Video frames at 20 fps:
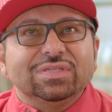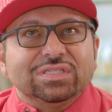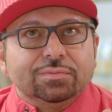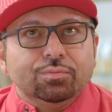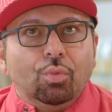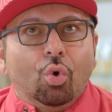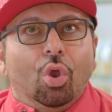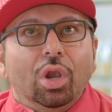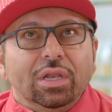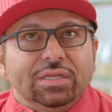a
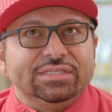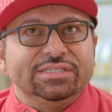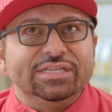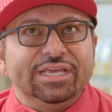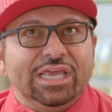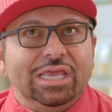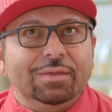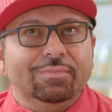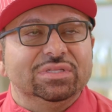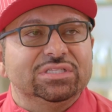smaller
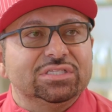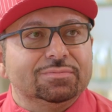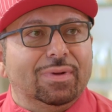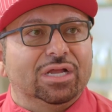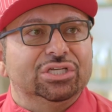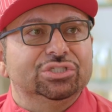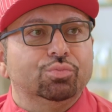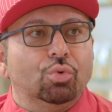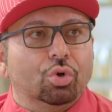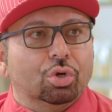team, it's
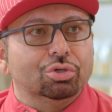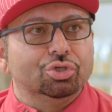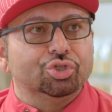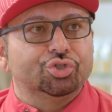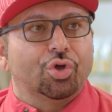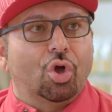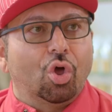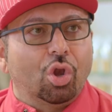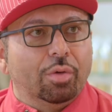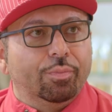much more
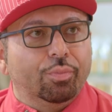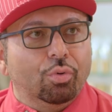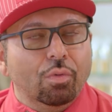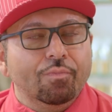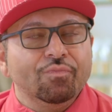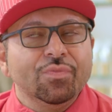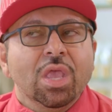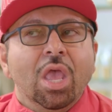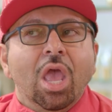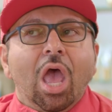
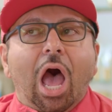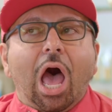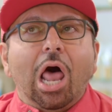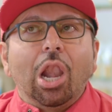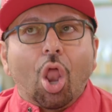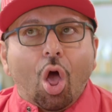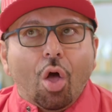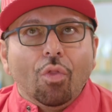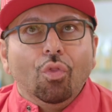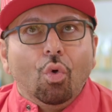controllable.
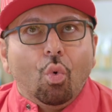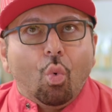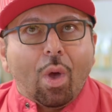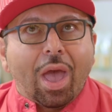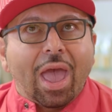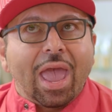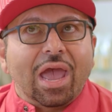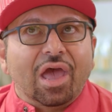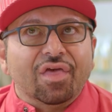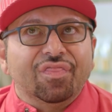Along the
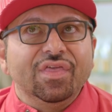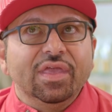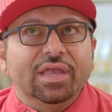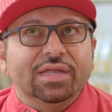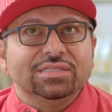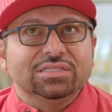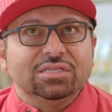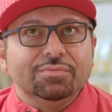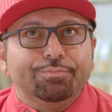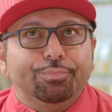way, I
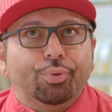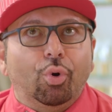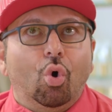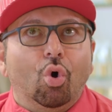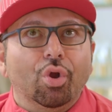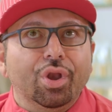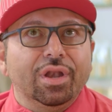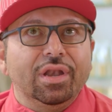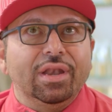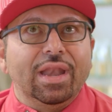think it's
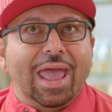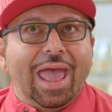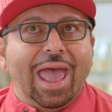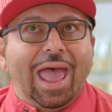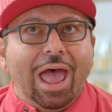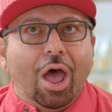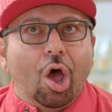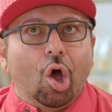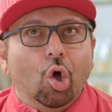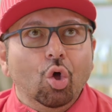important
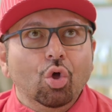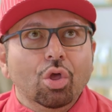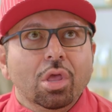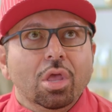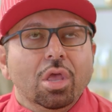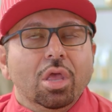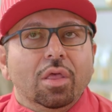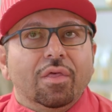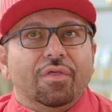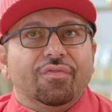now
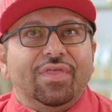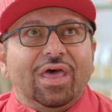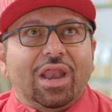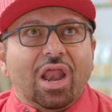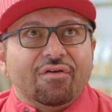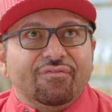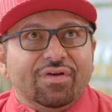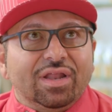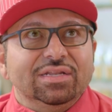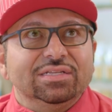that
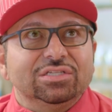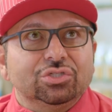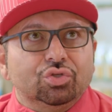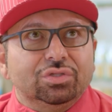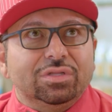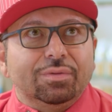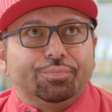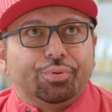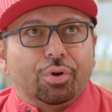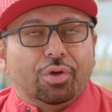I've
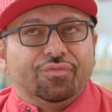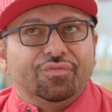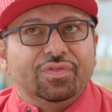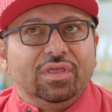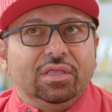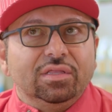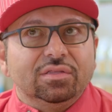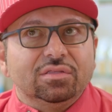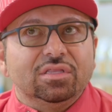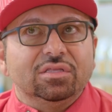understood
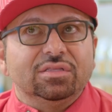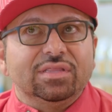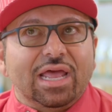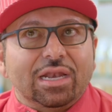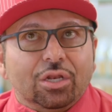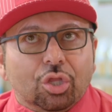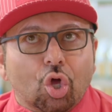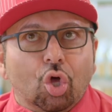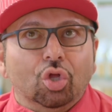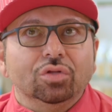
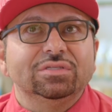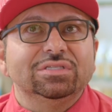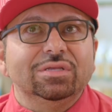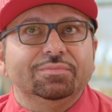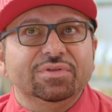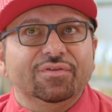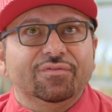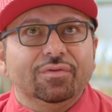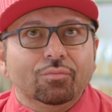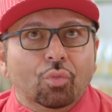that
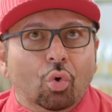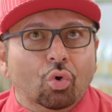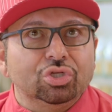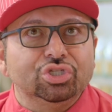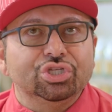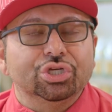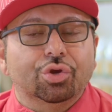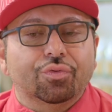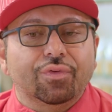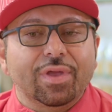concept even more
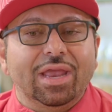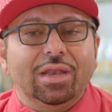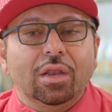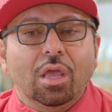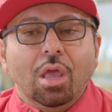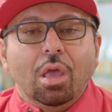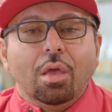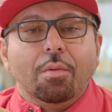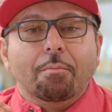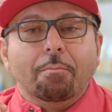to
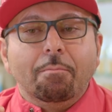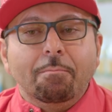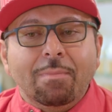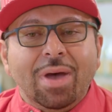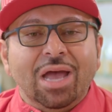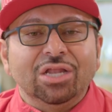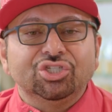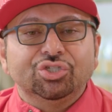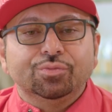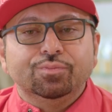create
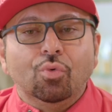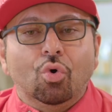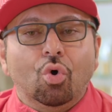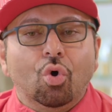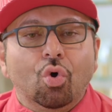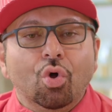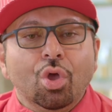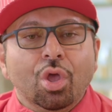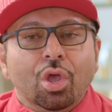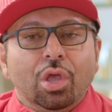much
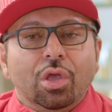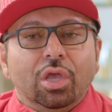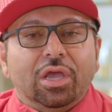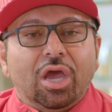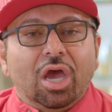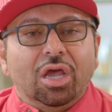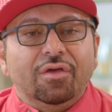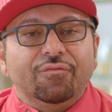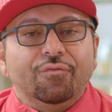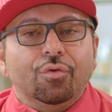more
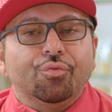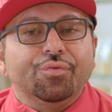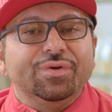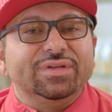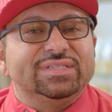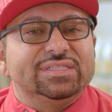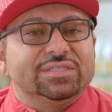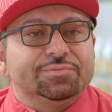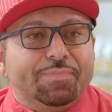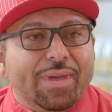kind of
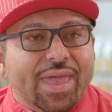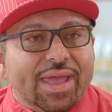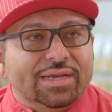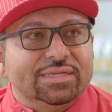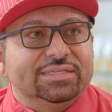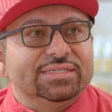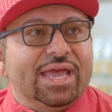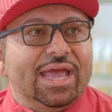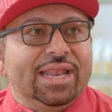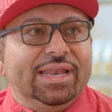
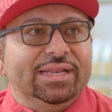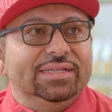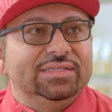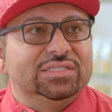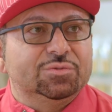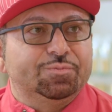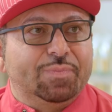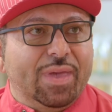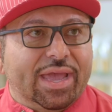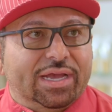respect and
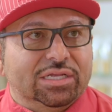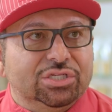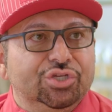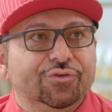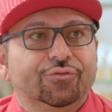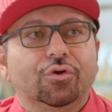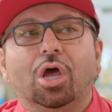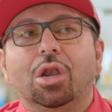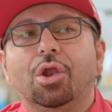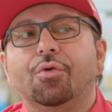inspect.
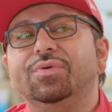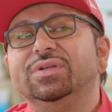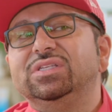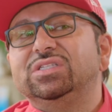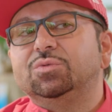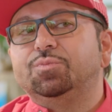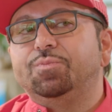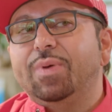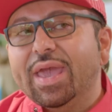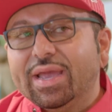You've got to
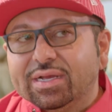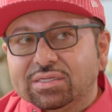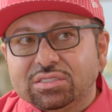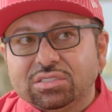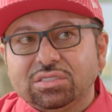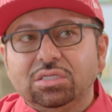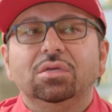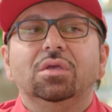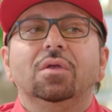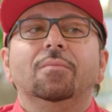
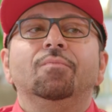respect,